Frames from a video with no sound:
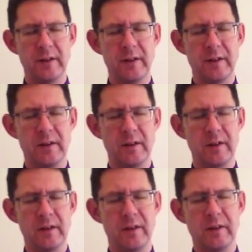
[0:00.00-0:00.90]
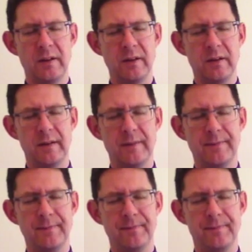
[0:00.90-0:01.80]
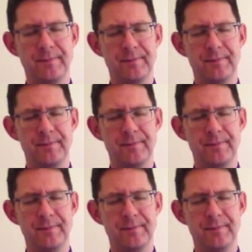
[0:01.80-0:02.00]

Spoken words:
(silence)